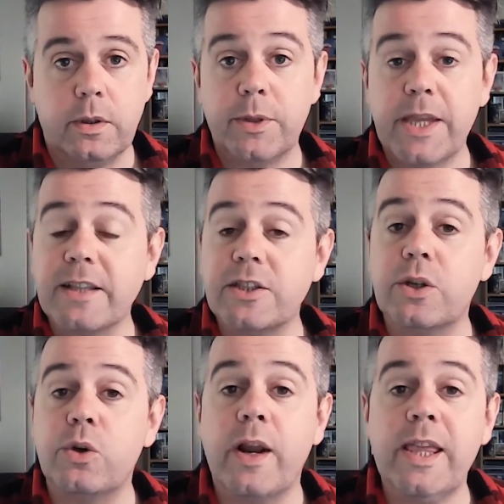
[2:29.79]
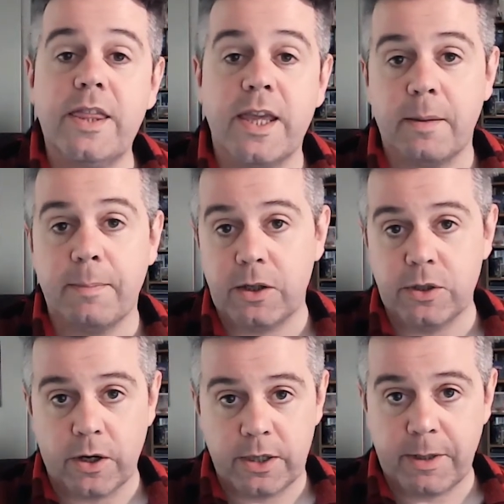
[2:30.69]
But that's the great thing about a
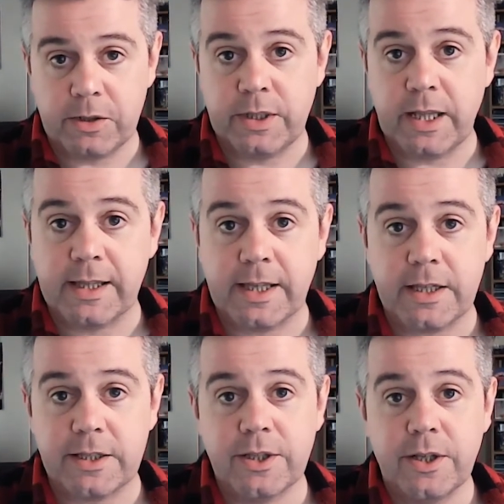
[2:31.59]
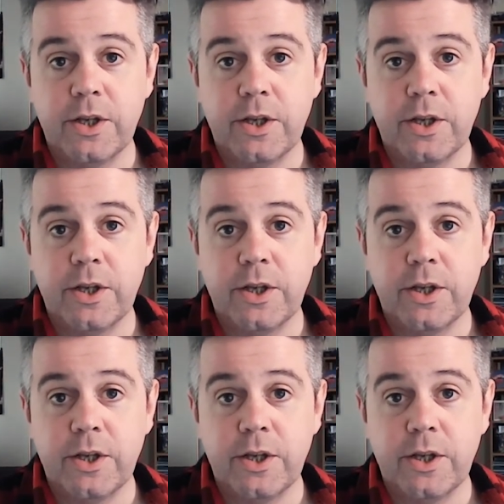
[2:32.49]
documentary like this.